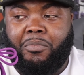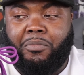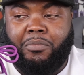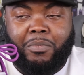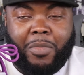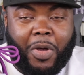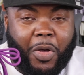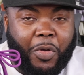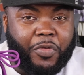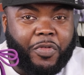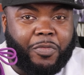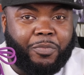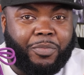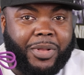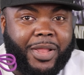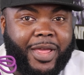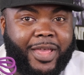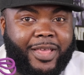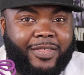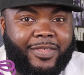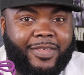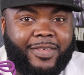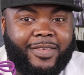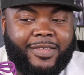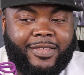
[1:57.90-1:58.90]
most
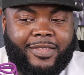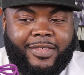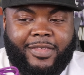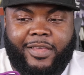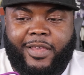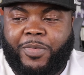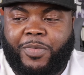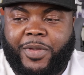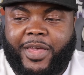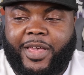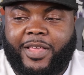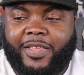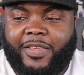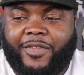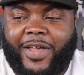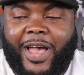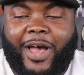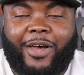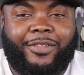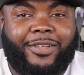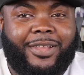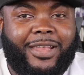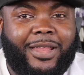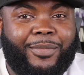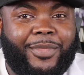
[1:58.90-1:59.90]
places just because of
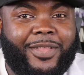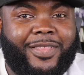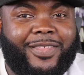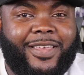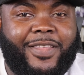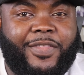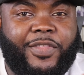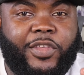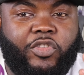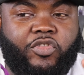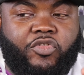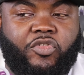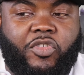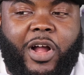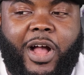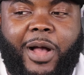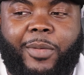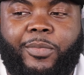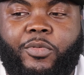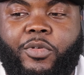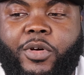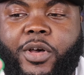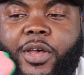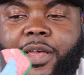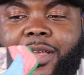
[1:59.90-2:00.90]
how limited the
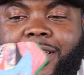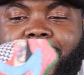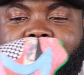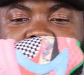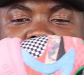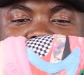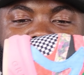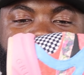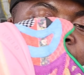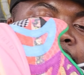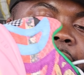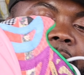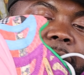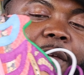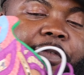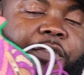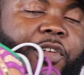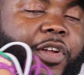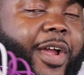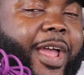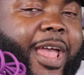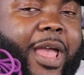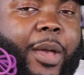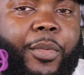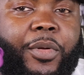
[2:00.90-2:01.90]
drop was. But
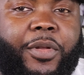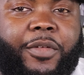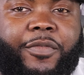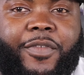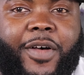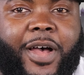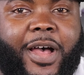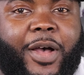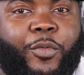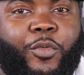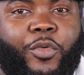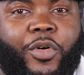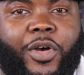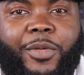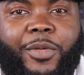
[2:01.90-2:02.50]
if you're able to find